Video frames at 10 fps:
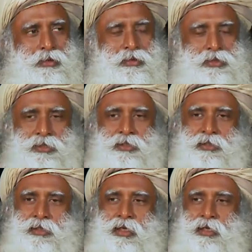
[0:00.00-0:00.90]
It is
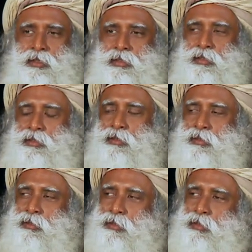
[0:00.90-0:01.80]
just that
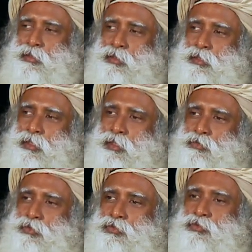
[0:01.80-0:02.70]

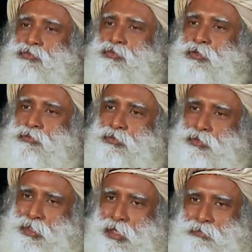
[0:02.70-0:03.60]
if you're too full of
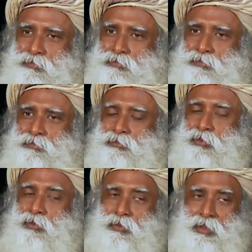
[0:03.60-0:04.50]
yourself,
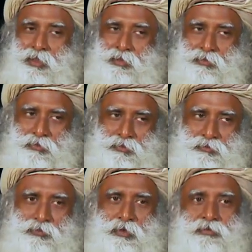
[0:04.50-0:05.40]
only if you're
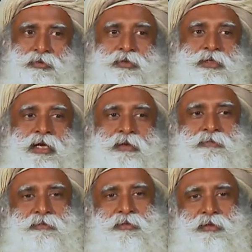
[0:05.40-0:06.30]
too full of
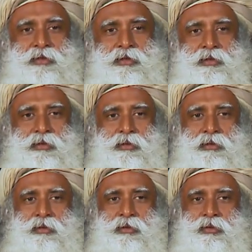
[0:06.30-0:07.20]
yourself,
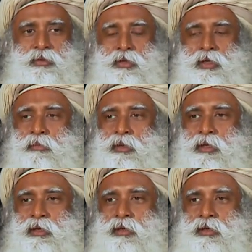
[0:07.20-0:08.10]
you can
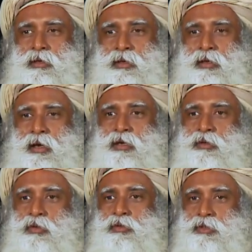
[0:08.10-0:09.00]
be
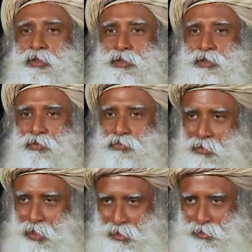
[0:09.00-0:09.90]
unconscious
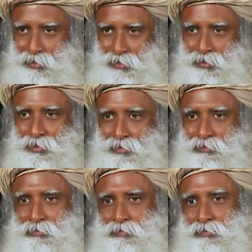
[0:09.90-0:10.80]
of grace.
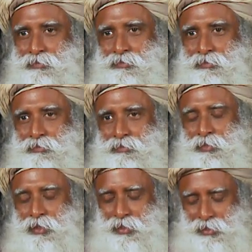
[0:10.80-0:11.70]

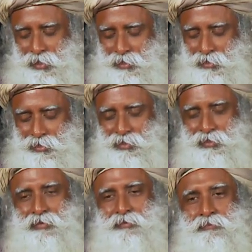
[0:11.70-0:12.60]
In the sense,